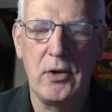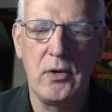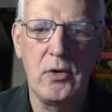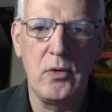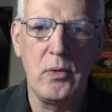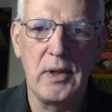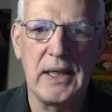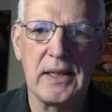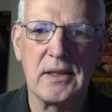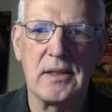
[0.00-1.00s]
do
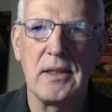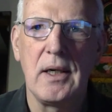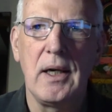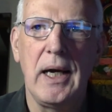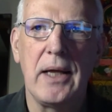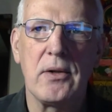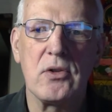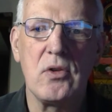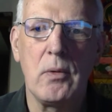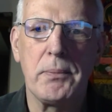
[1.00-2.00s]
this, and there's
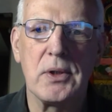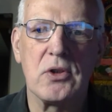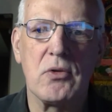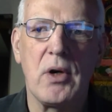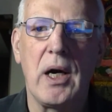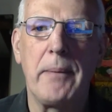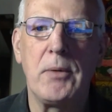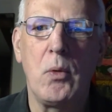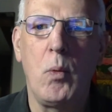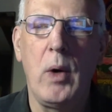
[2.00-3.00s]
no prescribed
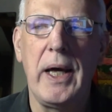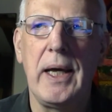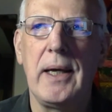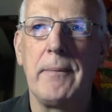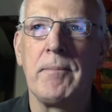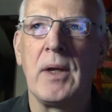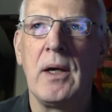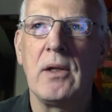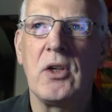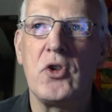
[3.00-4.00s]
way
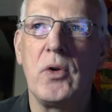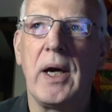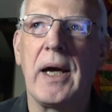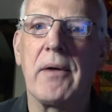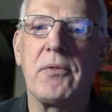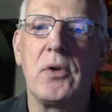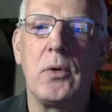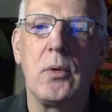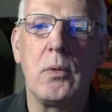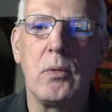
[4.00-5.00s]
that you have
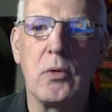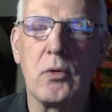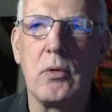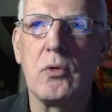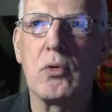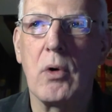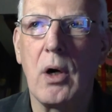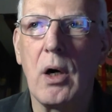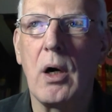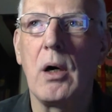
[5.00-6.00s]
to
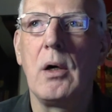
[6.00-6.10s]
draw